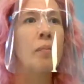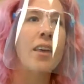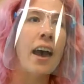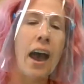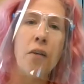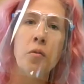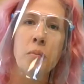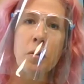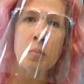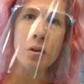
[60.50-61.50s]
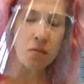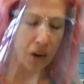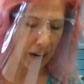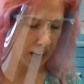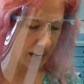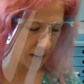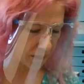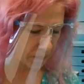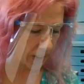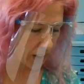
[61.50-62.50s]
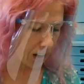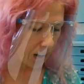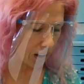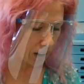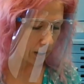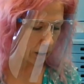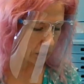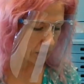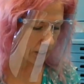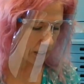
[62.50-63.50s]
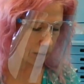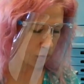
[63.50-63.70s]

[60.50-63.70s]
that I will be providing. If